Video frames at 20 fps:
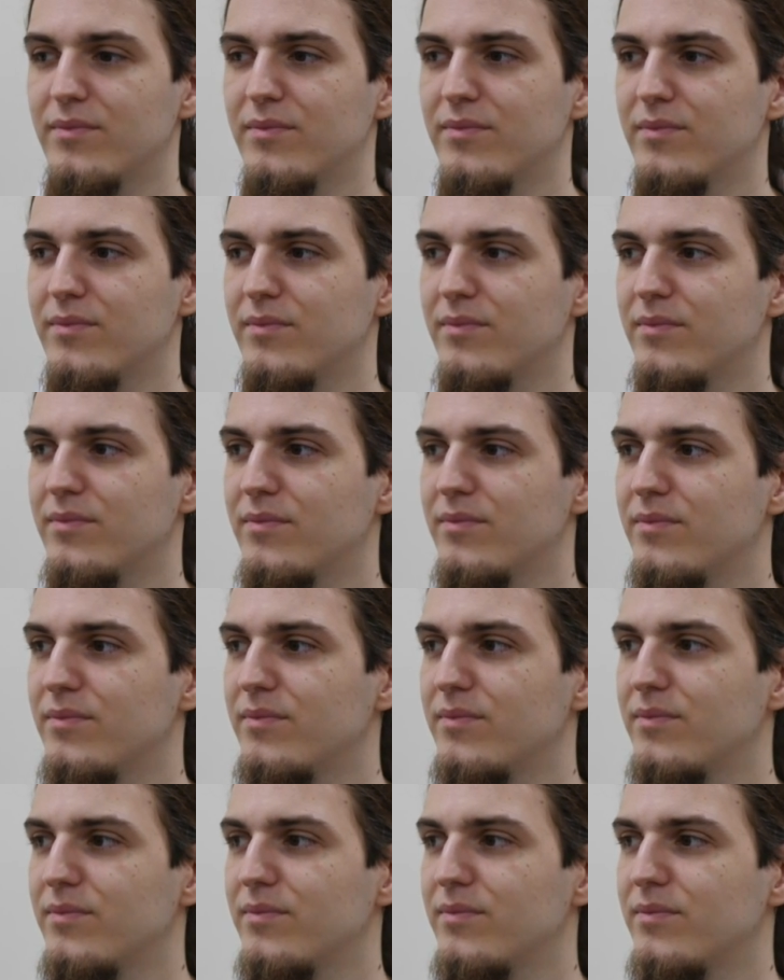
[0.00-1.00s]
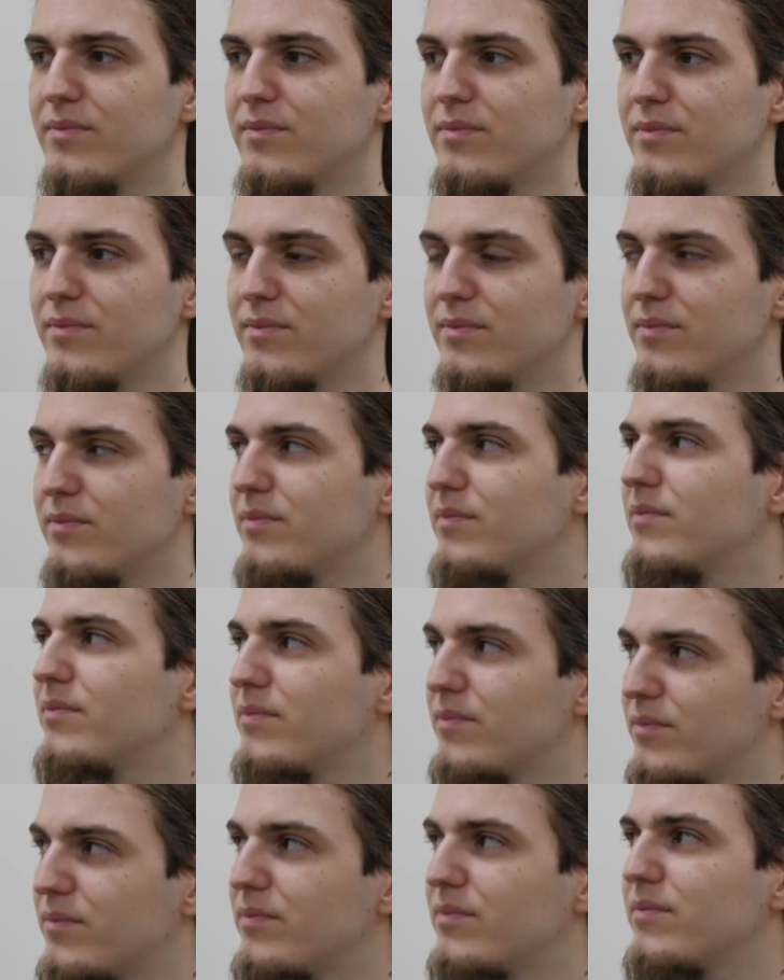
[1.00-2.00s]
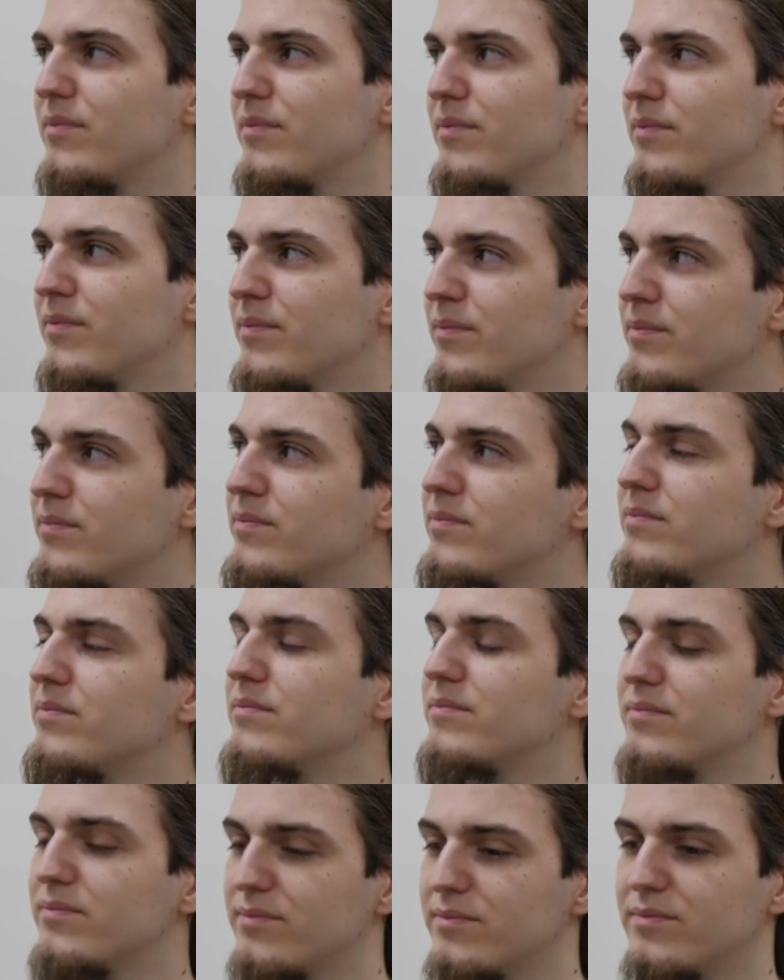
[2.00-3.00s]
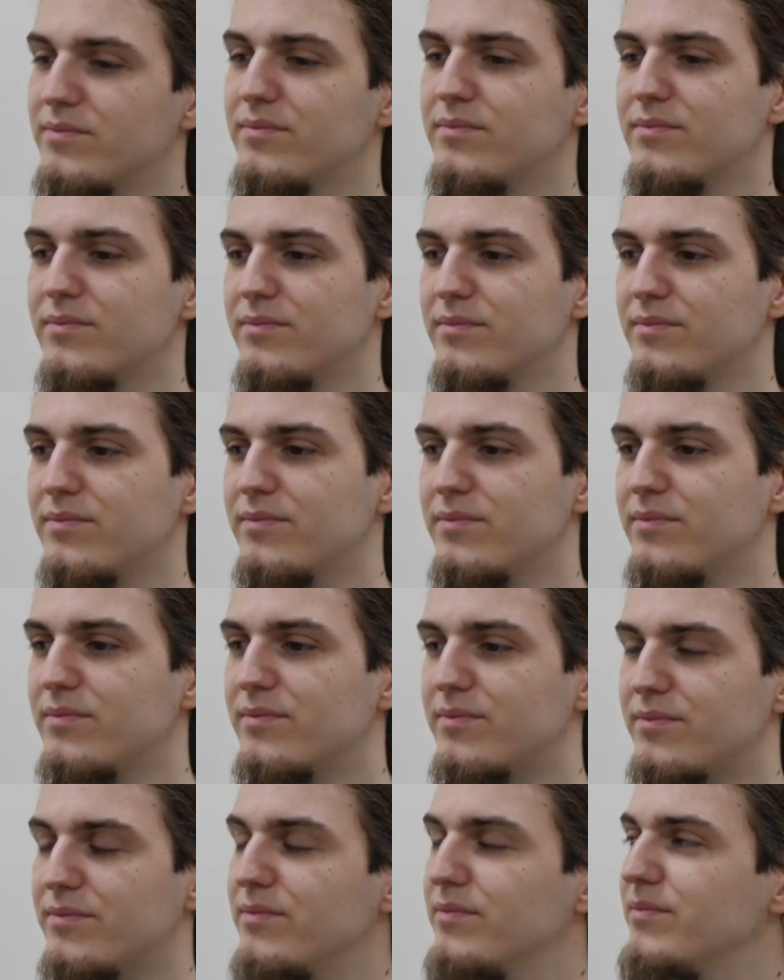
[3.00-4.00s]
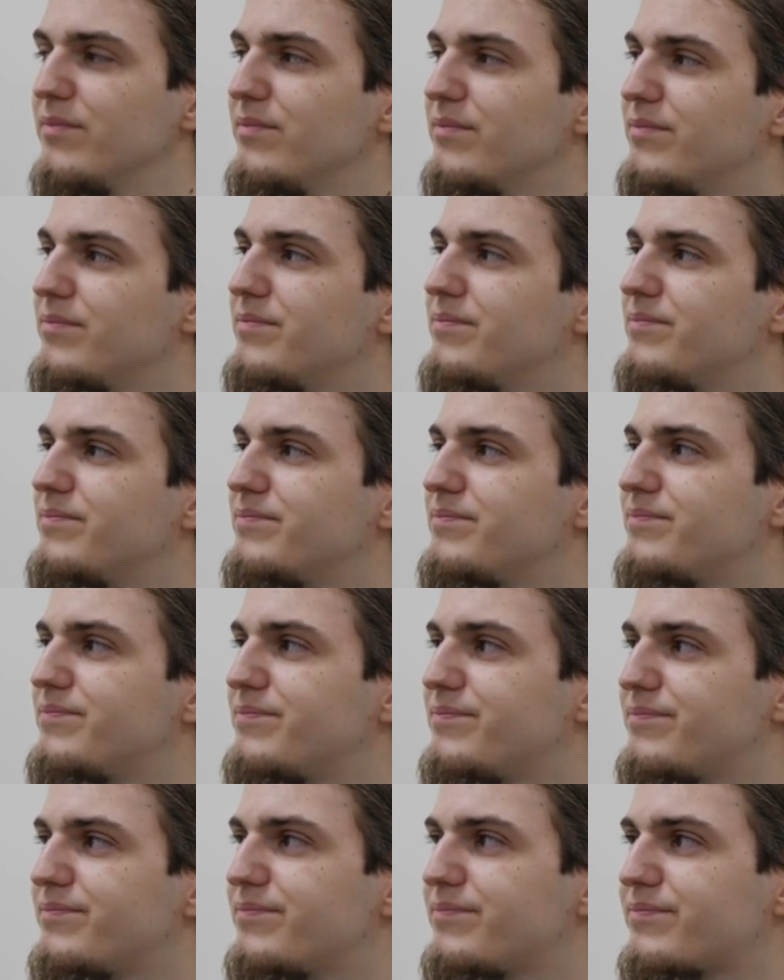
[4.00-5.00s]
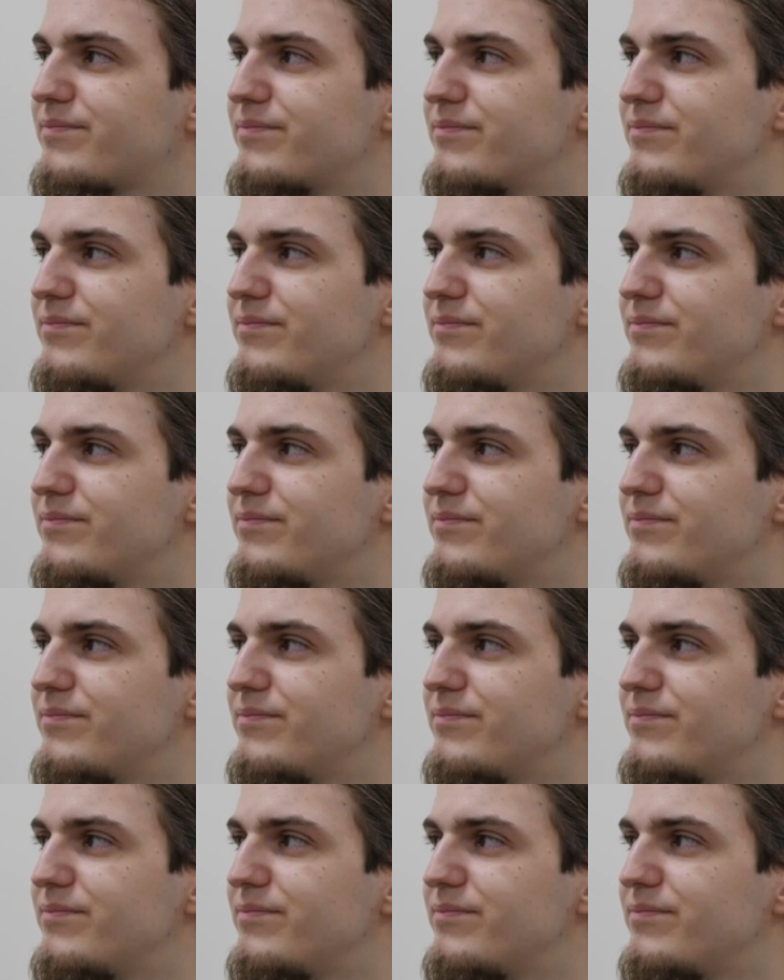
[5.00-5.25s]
(not speaking)